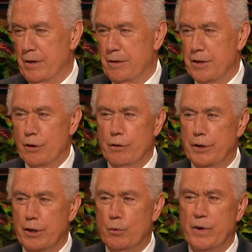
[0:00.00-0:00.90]
The
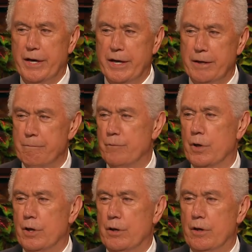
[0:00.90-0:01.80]
only way
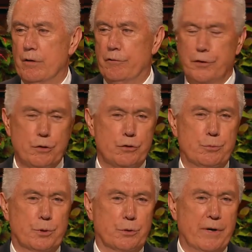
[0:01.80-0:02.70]
for you to
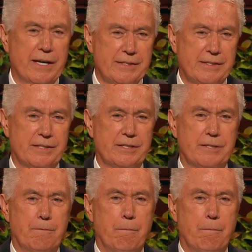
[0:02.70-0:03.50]
progress